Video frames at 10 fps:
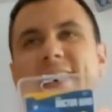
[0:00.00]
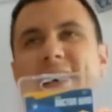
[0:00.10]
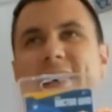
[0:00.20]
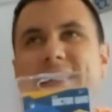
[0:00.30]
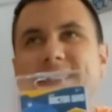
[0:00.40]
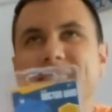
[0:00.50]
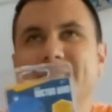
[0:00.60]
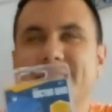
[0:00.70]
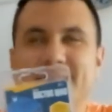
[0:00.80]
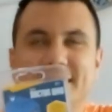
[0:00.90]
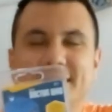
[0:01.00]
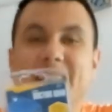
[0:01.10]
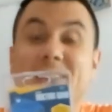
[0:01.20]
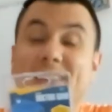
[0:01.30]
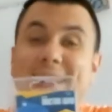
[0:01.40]
and
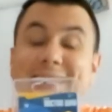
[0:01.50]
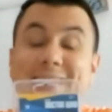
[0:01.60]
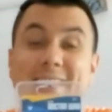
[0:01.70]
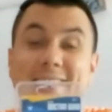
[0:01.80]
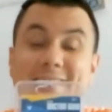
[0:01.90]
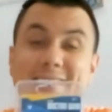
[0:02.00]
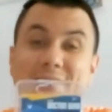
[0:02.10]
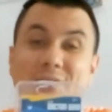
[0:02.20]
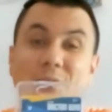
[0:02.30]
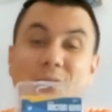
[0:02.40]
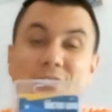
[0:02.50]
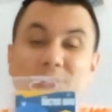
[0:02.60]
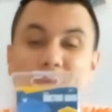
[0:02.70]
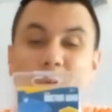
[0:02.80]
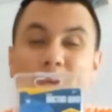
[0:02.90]
things like that. So
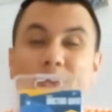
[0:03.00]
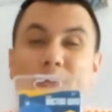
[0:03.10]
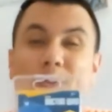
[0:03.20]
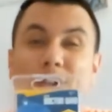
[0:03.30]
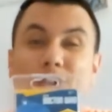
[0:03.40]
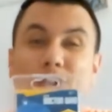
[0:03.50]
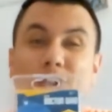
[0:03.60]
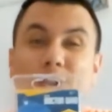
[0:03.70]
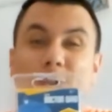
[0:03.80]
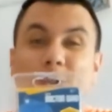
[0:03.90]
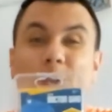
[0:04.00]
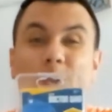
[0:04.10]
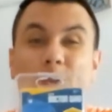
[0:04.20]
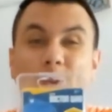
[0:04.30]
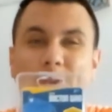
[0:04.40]
it's a multifunctional
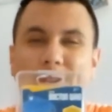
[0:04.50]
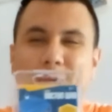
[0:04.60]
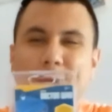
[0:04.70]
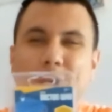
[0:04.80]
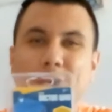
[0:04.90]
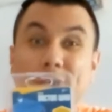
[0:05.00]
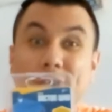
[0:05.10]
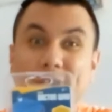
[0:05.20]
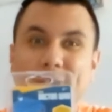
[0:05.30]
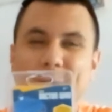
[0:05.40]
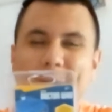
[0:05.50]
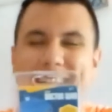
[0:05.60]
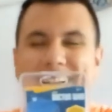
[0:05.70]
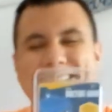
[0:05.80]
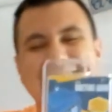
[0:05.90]
tool, futuristic
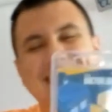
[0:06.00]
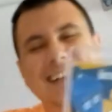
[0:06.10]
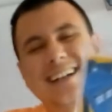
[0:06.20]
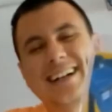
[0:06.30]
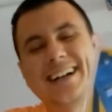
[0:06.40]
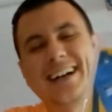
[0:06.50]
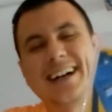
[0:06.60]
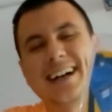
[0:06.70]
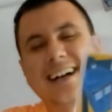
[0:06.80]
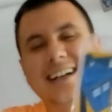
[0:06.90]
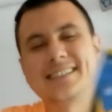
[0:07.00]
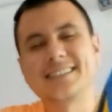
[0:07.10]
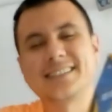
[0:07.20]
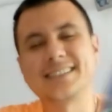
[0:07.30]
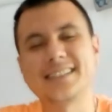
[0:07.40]
way.
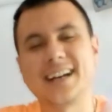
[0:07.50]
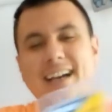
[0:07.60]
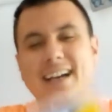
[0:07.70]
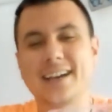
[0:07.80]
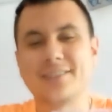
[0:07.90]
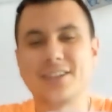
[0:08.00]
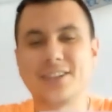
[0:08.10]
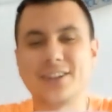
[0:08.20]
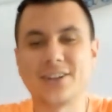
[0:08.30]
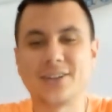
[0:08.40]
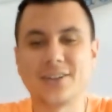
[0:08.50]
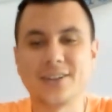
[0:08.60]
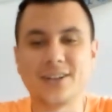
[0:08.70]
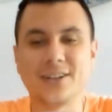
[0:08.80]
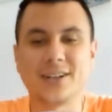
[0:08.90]
And I have here
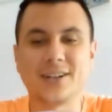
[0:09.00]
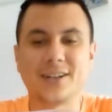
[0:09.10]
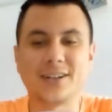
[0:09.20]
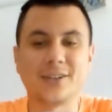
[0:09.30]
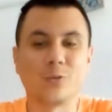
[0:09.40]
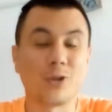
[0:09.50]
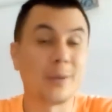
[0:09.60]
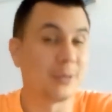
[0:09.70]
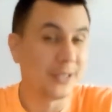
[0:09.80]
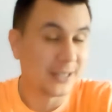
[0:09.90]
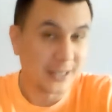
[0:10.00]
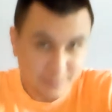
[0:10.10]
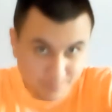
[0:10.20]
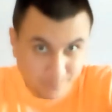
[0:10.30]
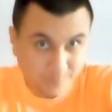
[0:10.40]
a replica,